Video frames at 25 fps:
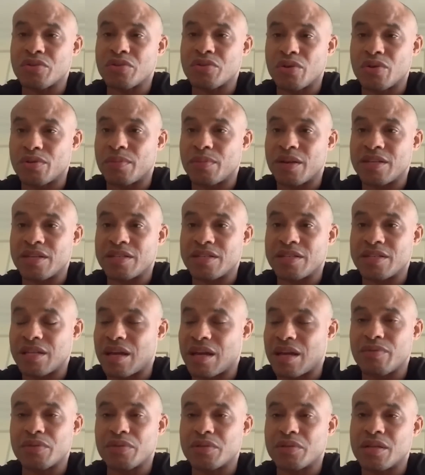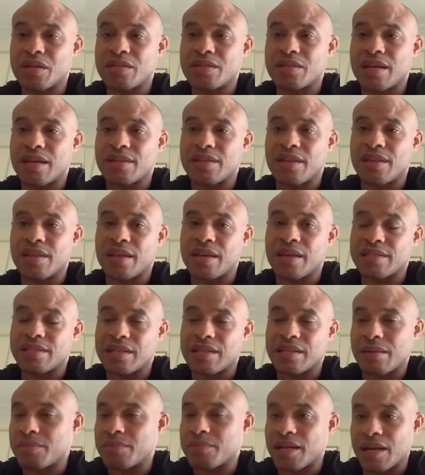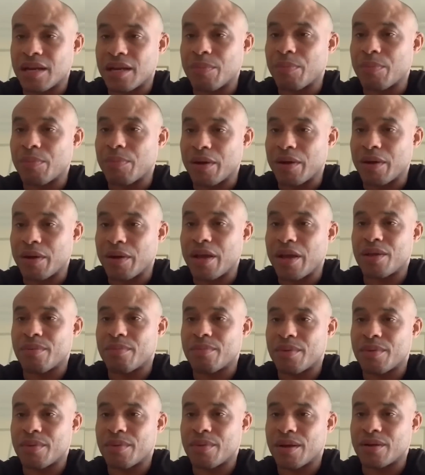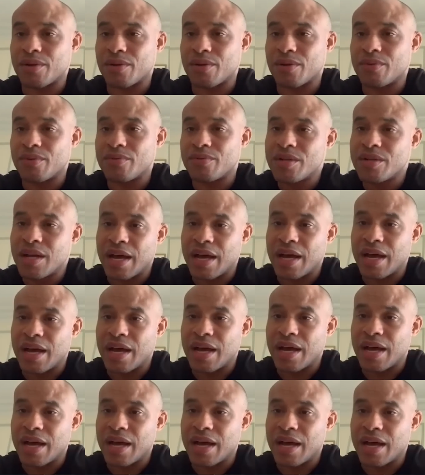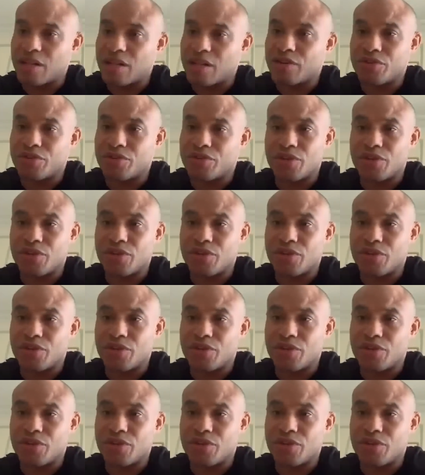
Charles is good, but his level to this. I think Islam is going to play with it, you know.